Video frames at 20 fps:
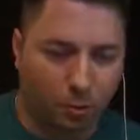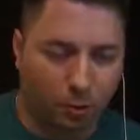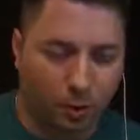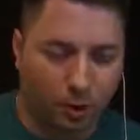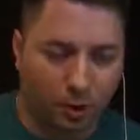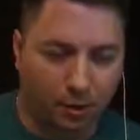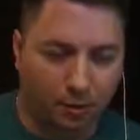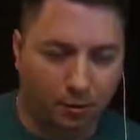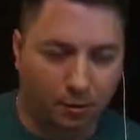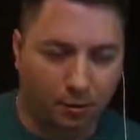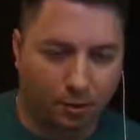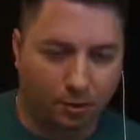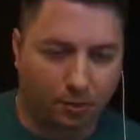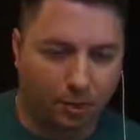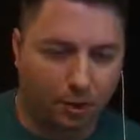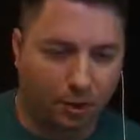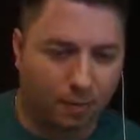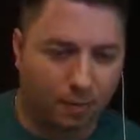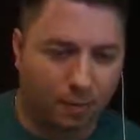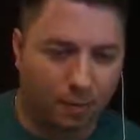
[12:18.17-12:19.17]
in there, so I've
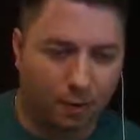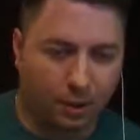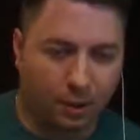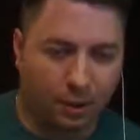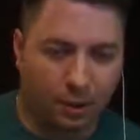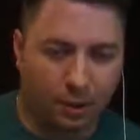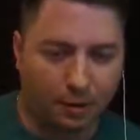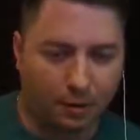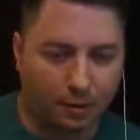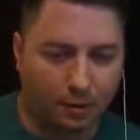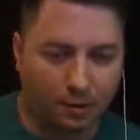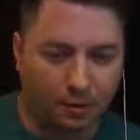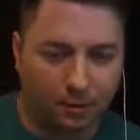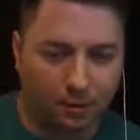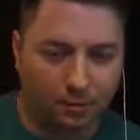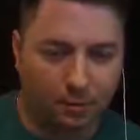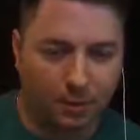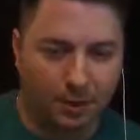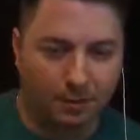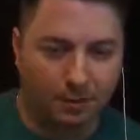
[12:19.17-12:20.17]
got plenty of
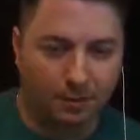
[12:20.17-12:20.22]
space